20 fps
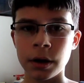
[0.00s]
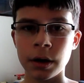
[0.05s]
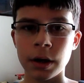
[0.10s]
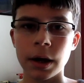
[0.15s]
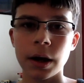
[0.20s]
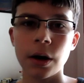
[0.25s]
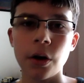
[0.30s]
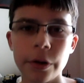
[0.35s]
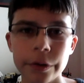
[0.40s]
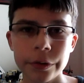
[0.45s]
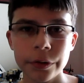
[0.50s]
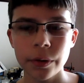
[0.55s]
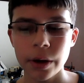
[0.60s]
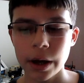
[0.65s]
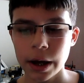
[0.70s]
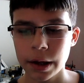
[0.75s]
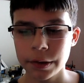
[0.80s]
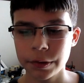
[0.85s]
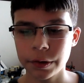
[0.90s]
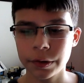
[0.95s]
It also
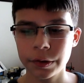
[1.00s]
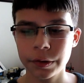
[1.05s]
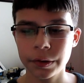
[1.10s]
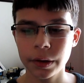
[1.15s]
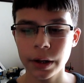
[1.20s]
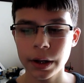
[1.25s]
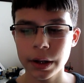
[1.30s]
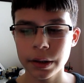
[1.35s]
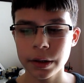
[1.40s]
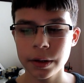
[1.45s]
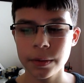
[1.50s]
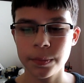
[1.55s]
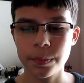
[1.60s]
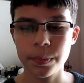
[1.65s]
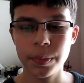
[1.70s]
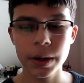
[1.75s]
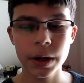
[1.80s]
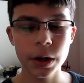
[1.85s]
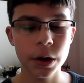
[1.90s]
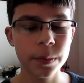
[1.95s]
has a slightly
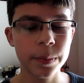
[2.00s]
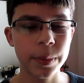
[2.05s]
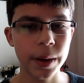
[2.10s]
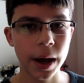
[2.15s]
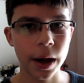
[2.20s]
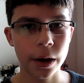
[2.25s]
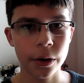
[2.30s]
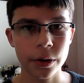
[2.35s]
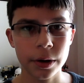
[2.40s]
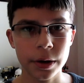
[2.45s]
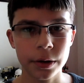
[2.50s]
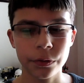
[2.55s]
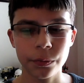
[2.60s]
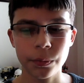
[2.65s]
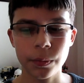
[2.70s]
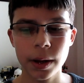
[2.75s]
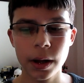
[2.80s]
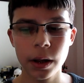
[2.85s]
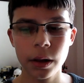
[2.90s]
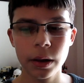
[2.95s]
bigger battery as
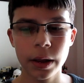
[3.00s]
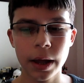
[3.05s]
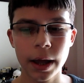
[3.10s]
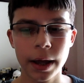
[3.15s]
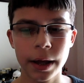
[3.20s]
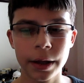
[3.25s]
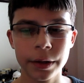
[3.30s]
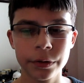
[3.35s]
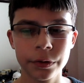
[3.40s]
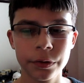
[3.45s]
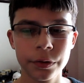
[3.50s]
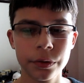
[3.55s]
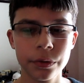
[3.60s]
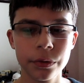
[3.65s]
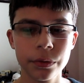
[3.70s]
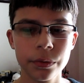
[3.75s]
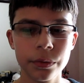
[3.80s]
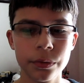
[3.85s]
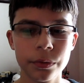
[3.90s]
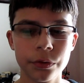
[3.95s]
well at
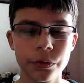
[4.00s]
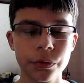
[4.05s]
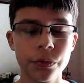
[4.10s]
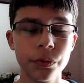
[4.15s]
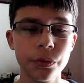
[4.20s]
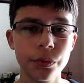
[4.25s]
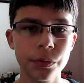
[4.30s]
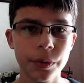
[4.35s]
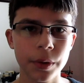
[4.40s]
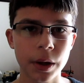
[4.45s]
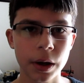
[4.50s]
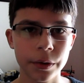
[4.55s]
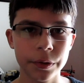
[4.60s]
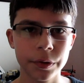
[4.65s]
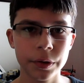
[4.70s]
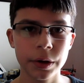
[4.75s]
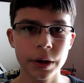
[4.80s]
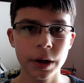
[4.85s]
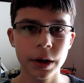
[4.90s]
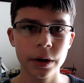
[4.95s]

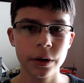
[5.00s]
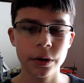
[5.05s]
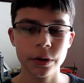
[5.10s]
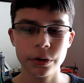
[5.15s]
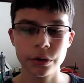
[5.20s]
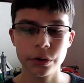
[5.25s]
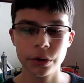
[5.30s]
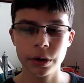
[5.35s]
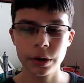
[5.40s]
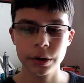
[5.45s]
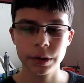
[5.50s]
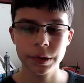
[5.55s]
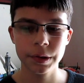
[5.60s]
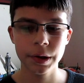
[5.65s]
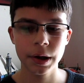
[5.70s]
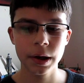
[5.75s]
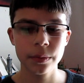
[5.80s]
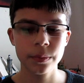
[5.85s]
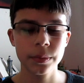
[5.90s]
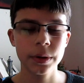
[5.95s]

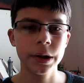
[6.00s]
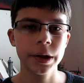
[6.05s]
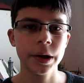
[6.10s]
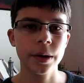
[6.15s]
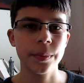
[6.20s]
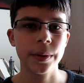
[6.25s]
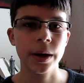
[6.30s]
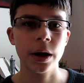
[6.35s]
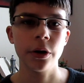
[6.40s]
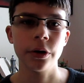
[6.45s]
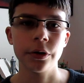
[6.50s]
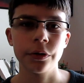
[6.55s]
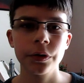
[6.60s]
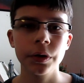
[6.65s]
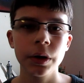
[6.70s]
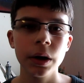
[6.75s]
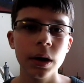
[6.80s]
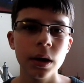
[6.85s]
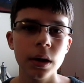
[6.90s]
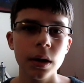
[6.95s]
2,910 milliamp hours.
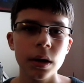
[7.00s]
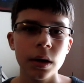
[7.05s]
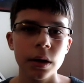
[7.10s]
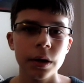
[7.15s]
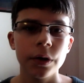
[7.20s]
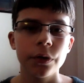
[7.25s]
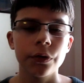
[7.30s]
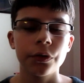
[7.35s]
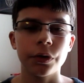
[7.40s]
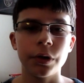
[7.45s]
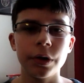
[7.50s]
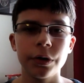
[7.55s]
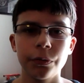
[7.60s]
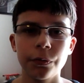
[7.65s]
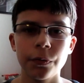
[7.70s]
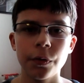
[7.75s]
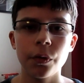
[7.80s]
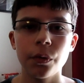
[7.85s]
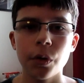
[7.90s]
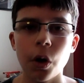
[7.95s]
So this
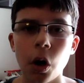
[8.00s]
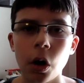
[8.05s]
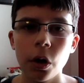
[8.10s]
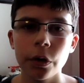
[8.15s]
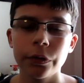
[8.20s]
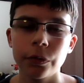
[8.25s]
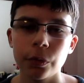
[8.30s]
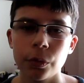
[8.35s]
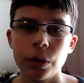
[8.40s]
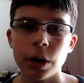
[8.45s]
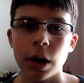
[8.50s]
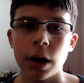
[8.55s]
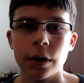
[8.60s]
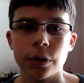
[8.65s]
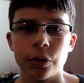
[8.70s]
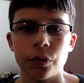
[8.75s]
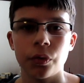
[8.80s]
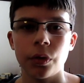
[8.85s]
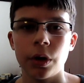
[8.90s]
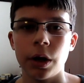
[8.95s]
phone also got
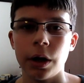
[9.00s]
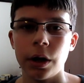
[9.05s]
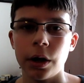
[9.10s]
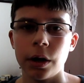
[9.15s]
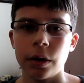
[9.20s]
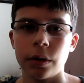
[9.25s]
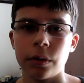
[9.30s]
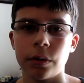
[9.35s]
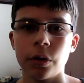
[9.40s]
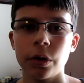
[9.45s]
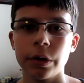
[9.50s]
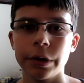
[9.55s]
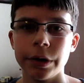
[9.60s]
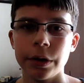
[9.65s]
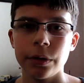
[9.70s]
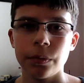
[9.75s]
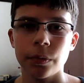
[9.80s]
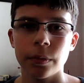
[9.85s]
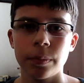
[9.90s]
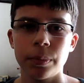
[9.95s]

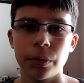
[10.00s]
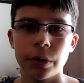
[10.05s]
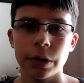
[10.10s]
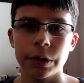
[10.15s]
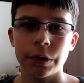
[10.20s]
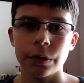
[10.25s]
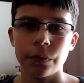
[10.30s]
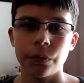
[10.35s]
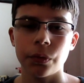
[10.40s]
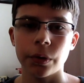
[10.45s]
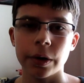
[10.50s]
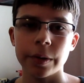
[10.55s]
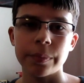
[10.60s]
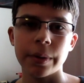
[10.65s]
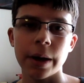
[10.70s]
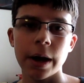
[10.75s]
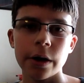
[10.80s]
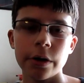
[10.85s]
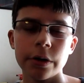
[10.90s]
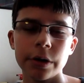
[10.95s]
early reports of great
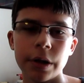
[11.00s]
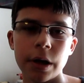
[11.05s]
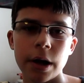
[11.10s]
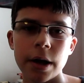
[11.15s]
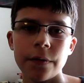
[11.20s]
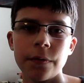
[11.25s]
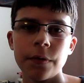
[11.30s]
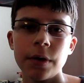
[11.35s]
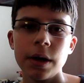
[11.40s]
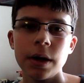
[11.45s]
battery life.